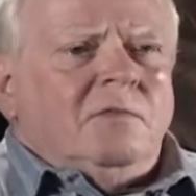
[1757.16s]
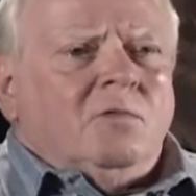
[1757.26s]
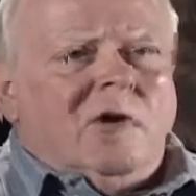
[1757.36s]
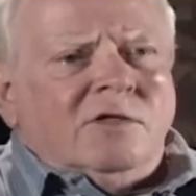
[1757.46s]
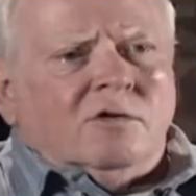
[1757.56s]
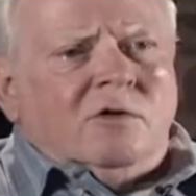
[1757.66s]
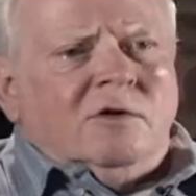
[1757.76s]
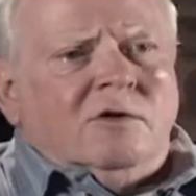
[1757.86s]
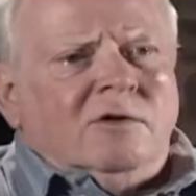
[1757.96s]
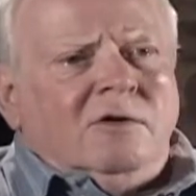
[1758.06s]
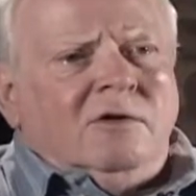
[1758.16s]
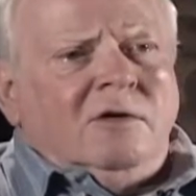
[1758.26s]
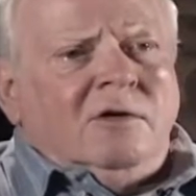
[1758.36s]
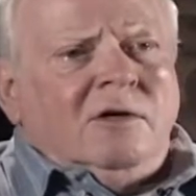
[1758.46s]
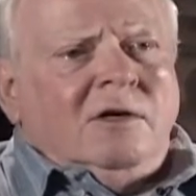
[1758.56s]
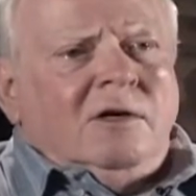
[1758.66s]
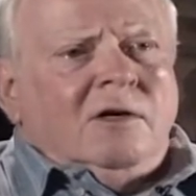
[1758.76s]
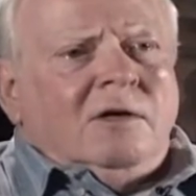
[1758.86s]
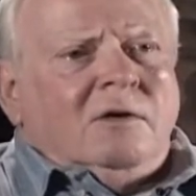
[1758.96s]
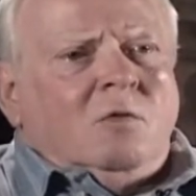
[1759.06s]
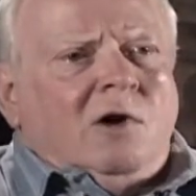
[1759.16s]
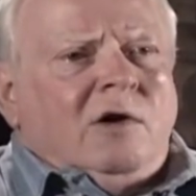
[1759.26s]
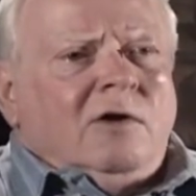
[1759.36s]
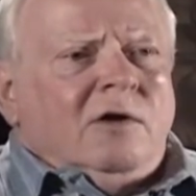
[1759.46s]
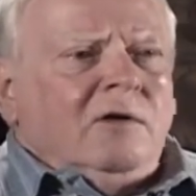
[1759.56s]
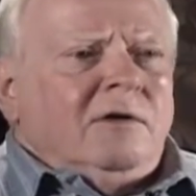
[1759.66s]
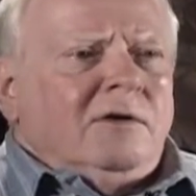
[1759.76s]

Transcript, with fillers: restaurant where